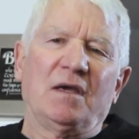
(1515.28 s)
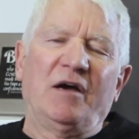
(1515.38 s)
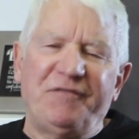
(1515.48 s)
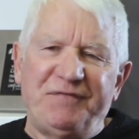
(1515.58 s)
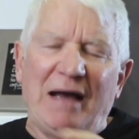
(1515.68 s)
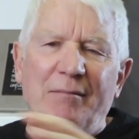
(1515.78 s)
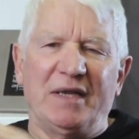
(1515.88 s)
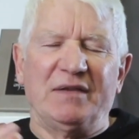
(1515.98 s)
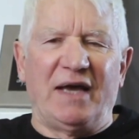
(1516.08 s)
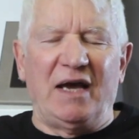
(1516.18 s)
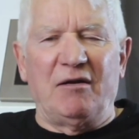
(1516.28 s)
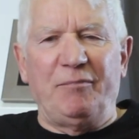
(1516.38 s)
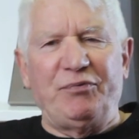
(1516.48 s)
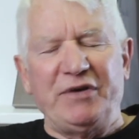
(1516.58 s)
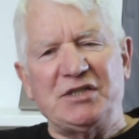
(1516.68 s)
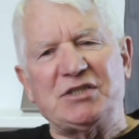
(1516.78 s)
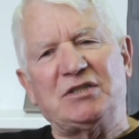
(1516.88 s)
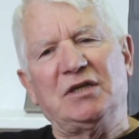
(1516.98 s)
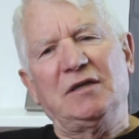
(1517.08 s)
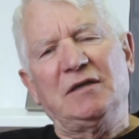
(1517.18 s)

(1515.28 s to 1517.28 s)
a family there, a priest